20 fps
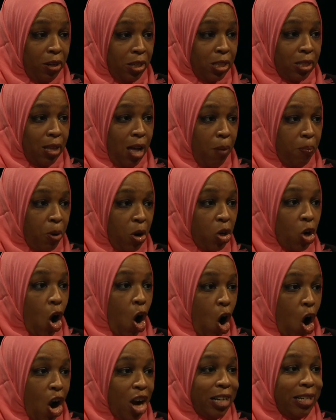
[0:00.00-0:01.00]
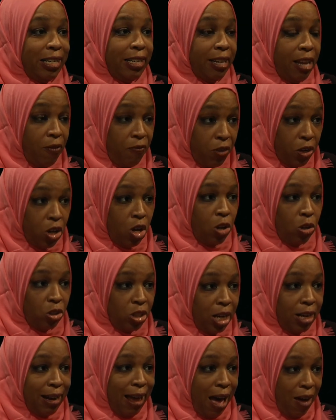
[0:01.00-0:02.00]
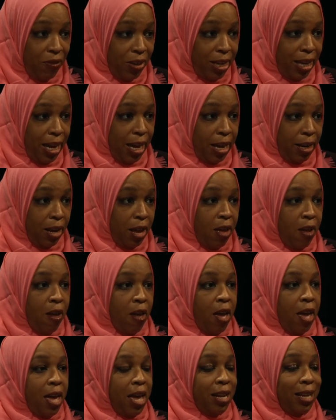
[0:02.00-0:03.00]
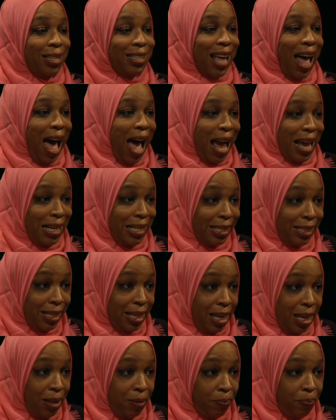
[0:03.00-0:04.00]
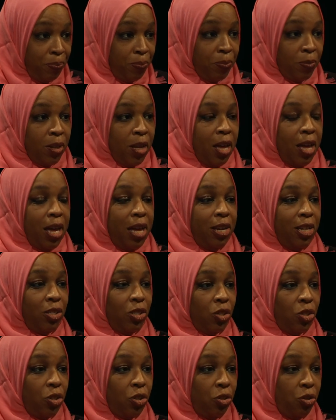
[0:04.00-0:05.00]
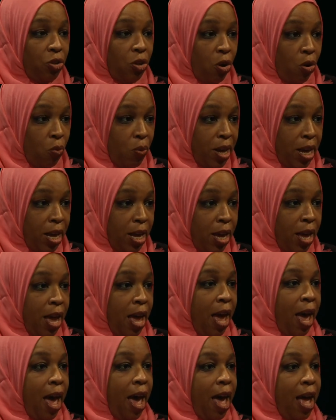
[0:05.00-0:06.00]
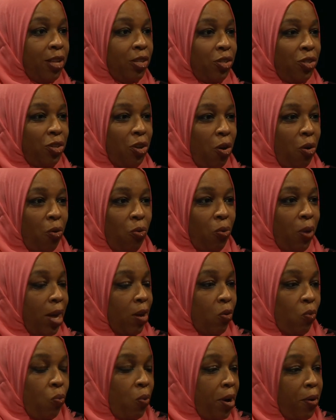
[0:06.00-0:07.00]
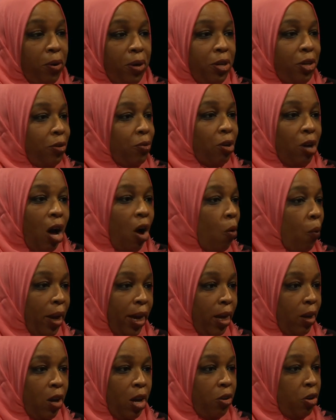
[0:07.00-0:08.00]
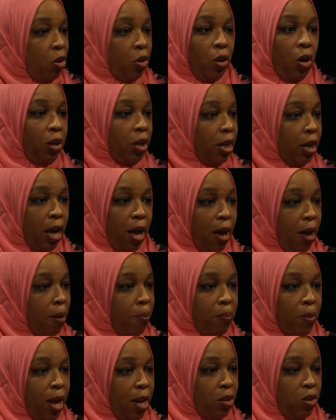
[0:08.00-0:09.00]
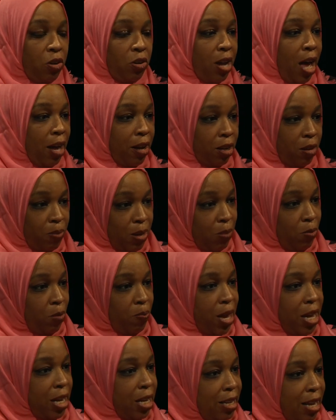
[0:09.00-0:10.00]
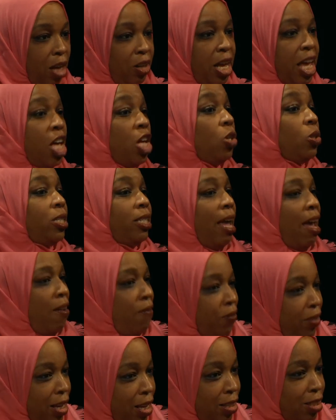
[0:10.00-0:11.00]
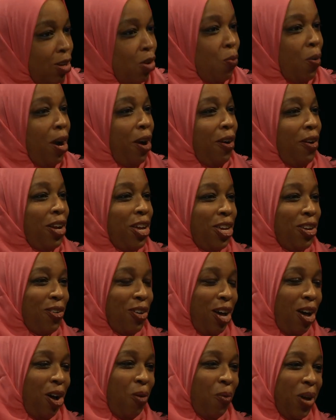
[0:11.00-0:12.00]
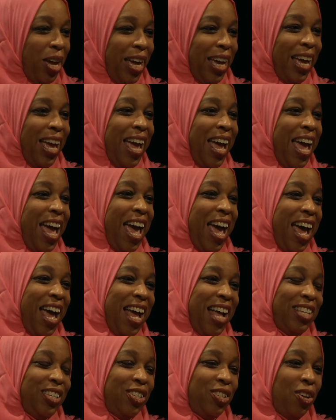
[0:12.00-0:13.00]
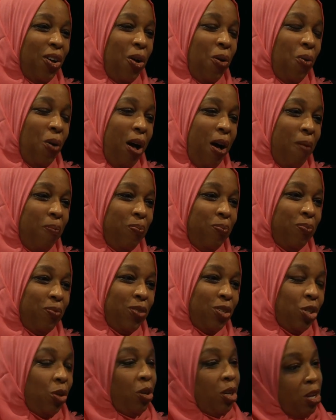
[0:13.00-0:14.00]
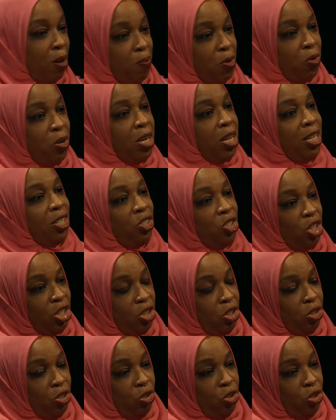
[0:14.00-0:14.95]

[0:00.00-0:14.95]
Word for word: Islamberg, are difficult to navigate. Wow. It is icy, mm -hmm. it is snowy, and so, like, where are you going? You're, you're going to come and you're not going to be able to make it down the hill safely. So, right, where are you going? Right. Oh and so, um, so the community is just